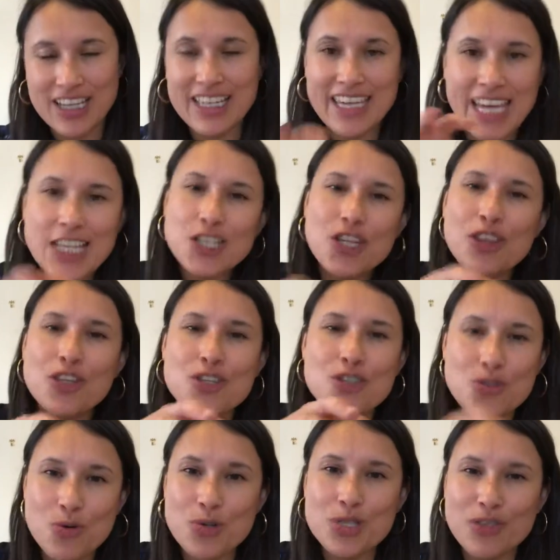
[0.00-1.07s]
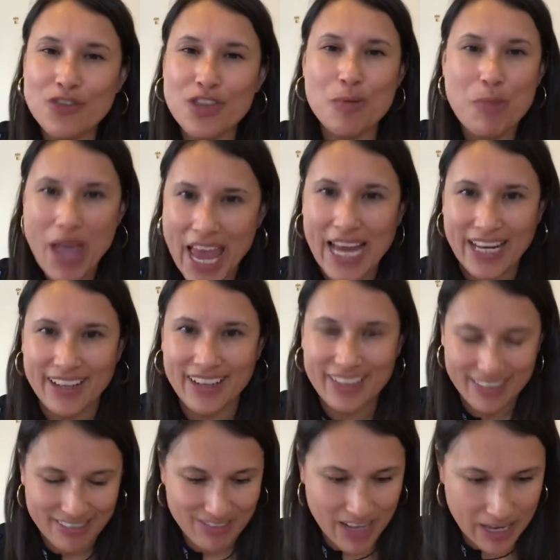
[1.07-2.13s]
Get to the source of the pain,
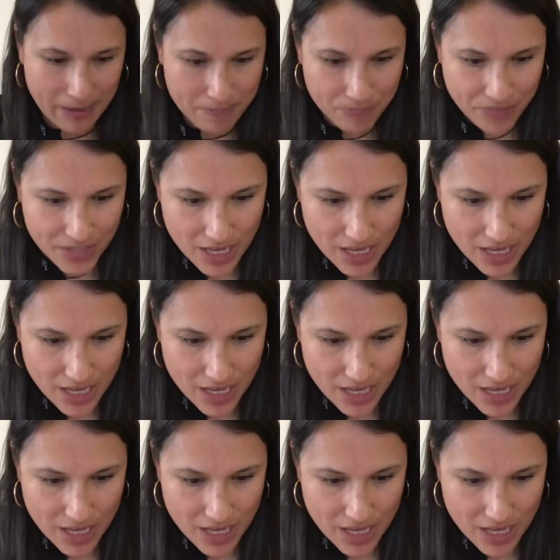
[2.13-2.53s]
right?